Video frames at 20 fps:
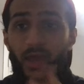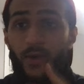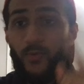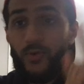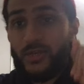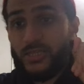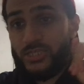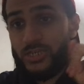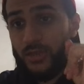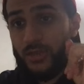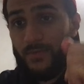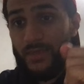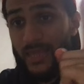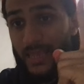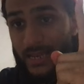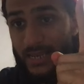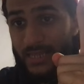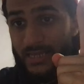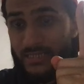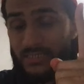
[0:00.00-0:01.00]
One is going to
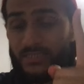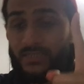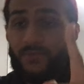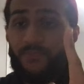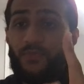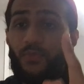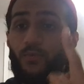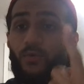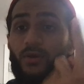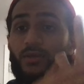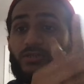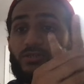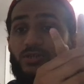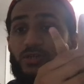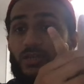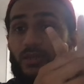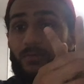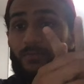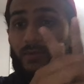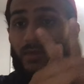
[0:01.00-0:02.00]
be ileus. One is
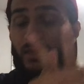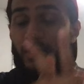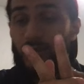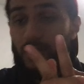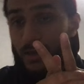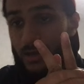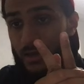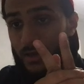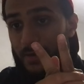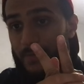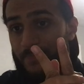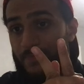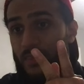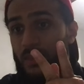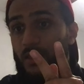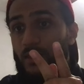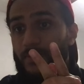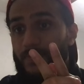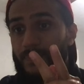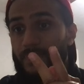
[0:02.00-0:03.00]
going to be
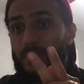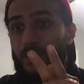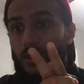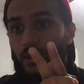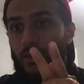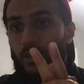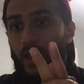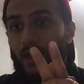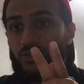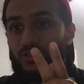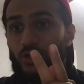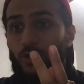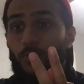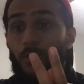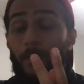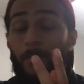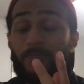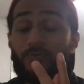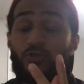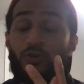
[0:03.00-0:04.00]
the gastric
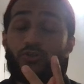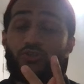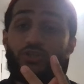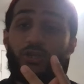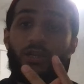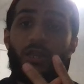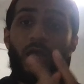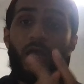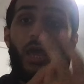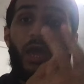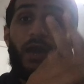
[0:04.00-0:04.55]
outer obstruction.